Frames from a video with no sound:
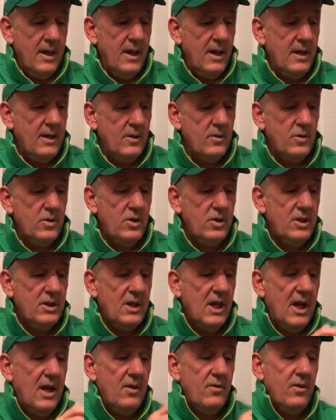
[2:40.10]
And I'll just
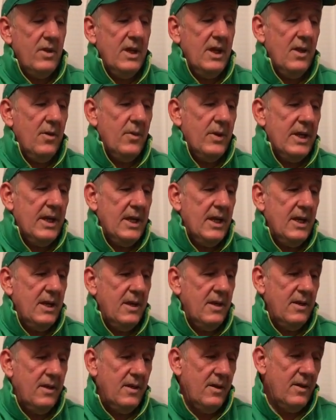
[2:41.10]
start right away
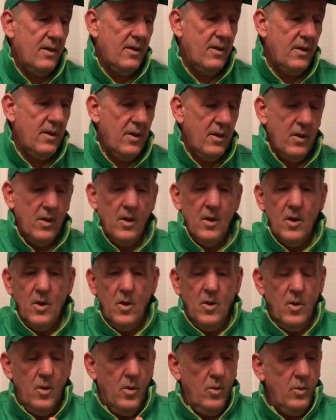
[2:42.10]

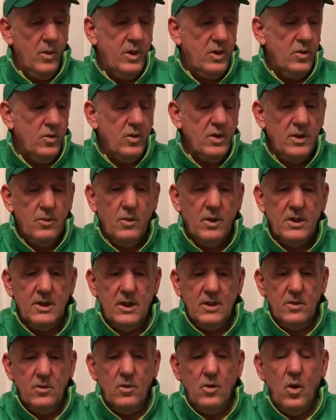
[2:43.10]
with showing you what
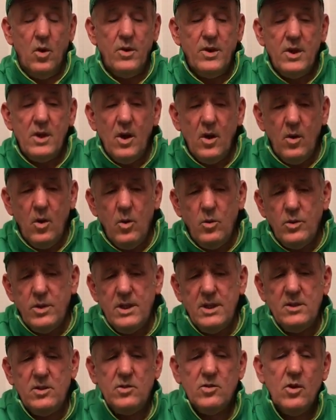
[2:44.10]
to do. All the
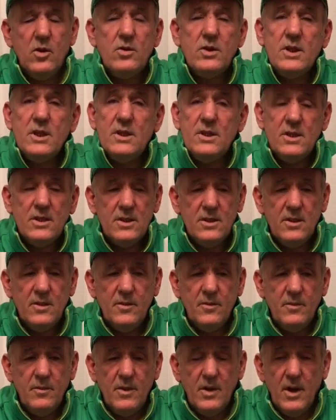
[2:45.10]
instructions
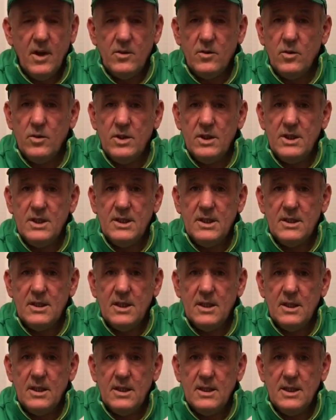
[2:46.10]
are on
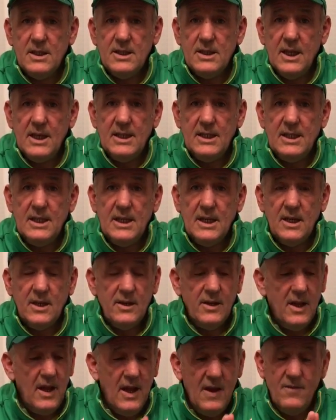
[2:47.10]
the side here.
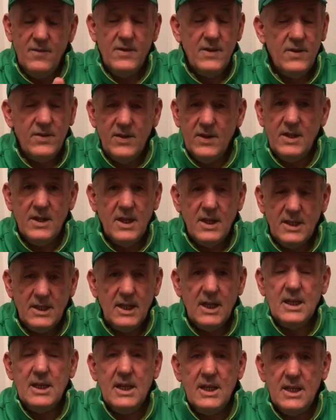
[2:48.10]
Everything
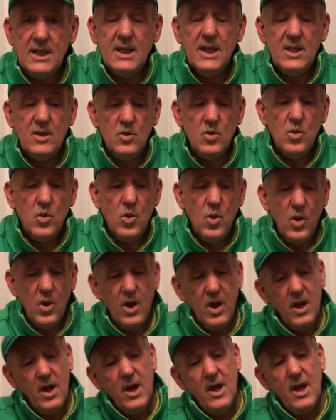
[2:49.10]
you need to know
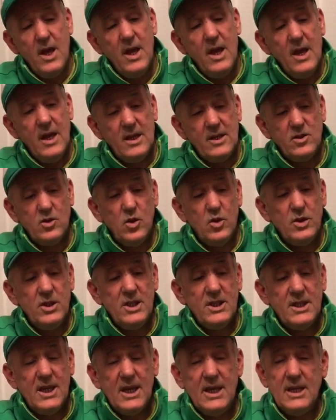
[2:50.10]
is on the
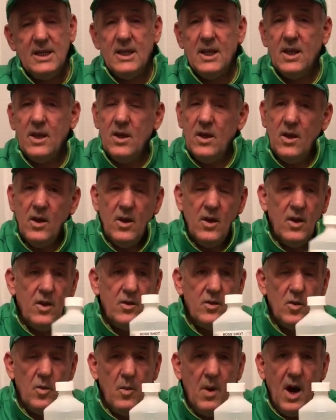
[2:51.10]
side.
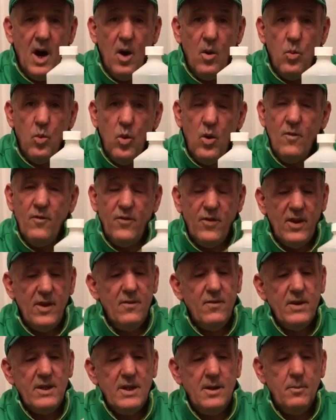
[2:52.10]
No matter what
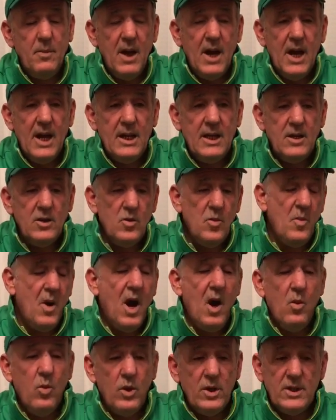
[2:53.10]
flavour you buy, no
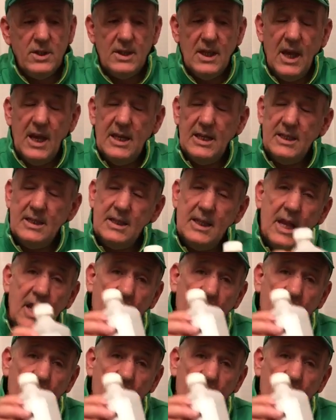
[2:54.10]
matter what size.